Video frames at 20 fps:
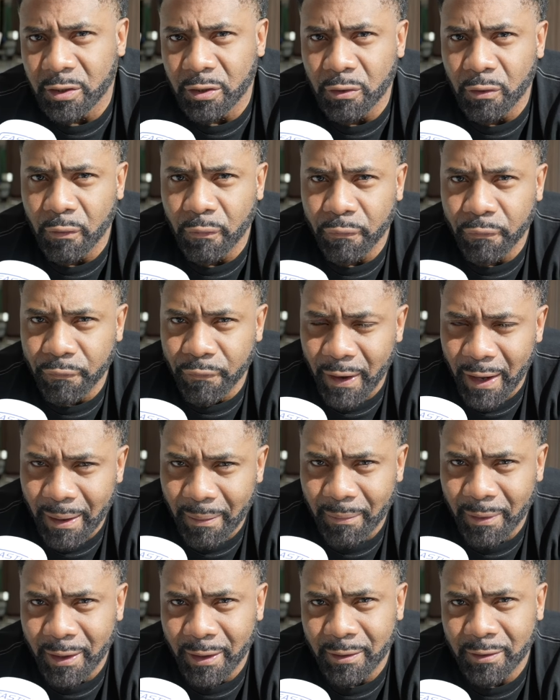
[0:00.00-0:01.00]
to your
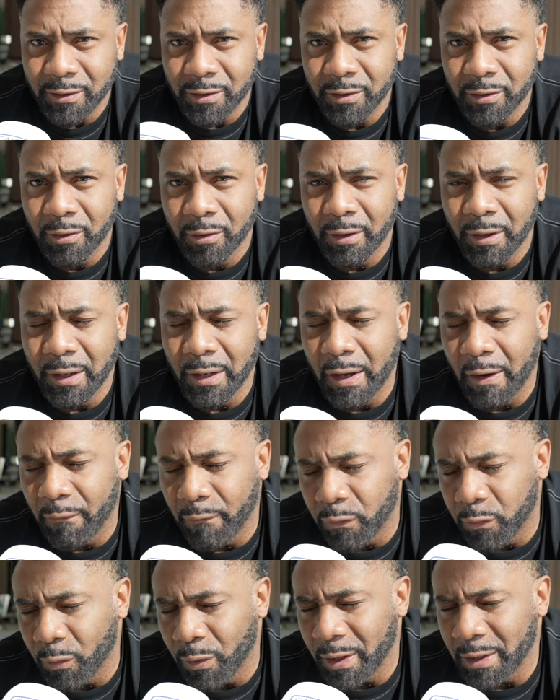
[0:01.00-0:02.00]
family, to your
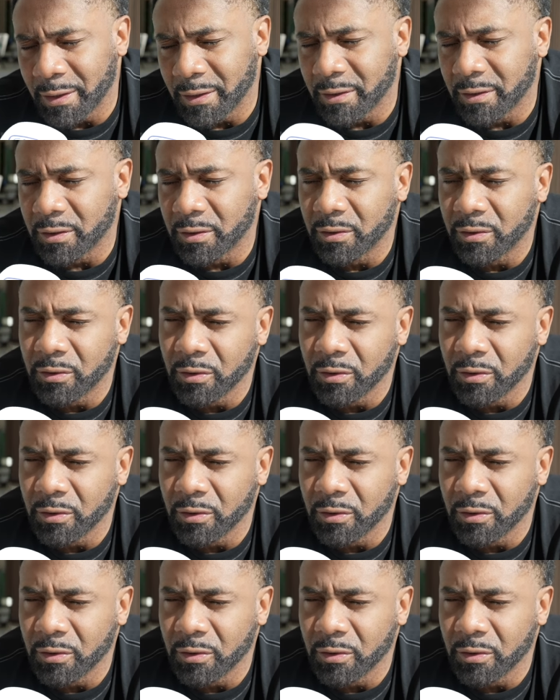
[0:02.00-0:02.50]
loved ones.